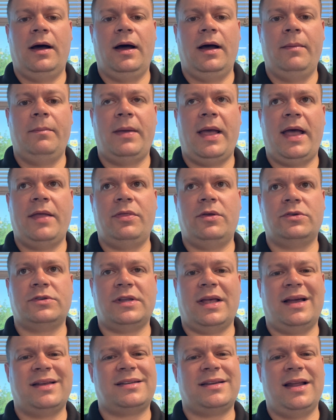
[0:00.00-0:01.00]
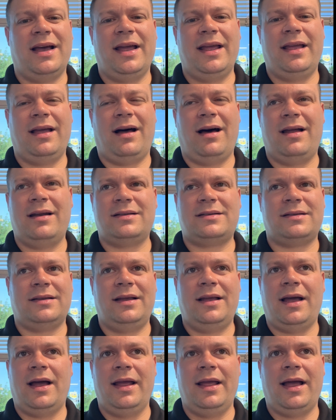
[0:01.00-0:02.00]
Had those last night.
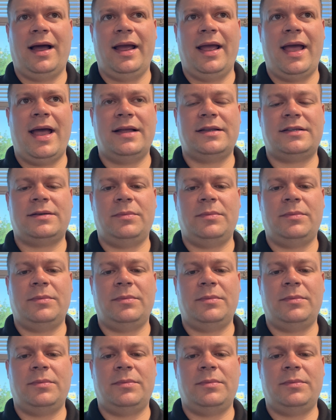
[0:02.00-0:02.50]
Honestly, I had